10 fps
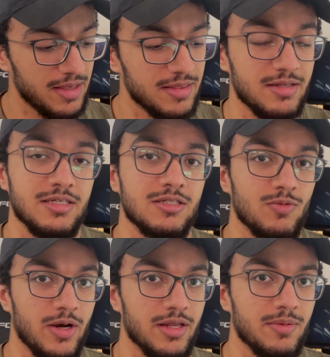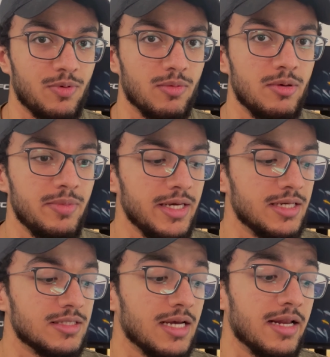This is where the problem
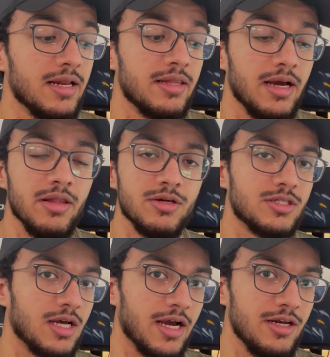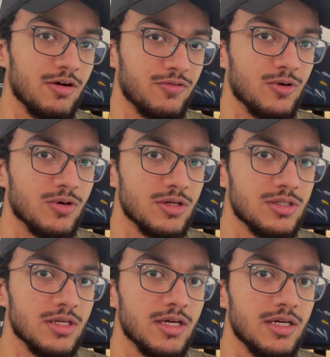begins. And then the other side, of course,
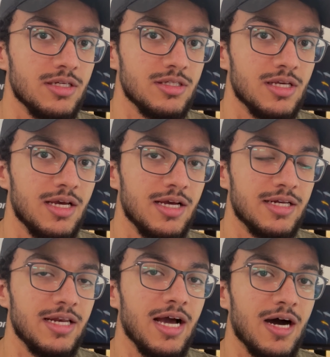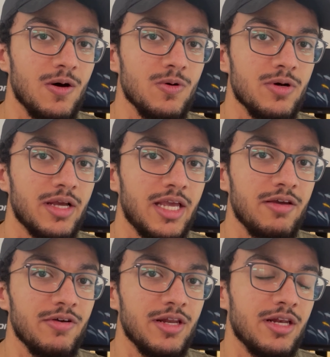is now,
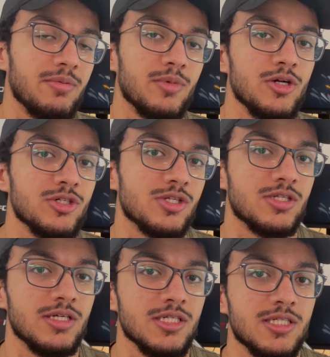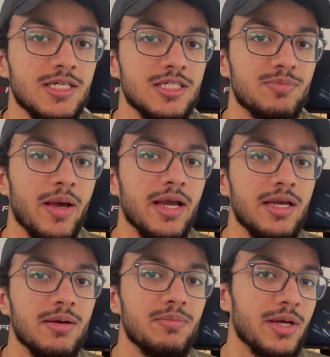even in emergencies, these
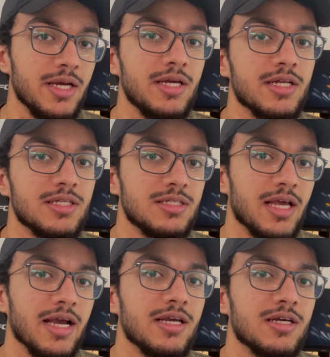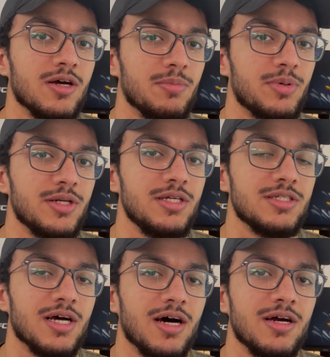big tech
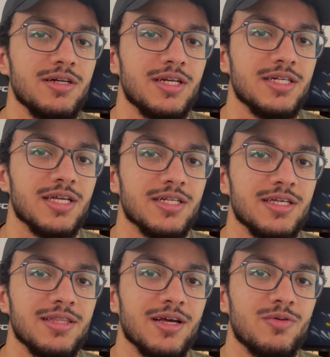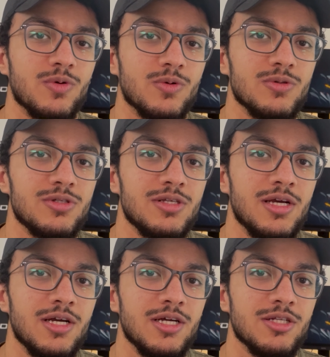companies are dictating their rules
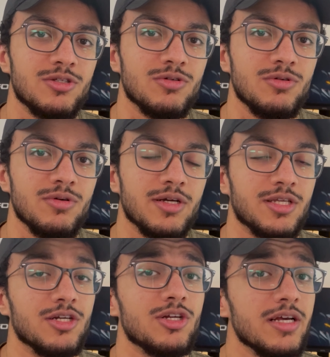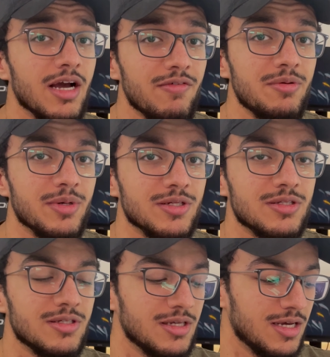to essentially governments.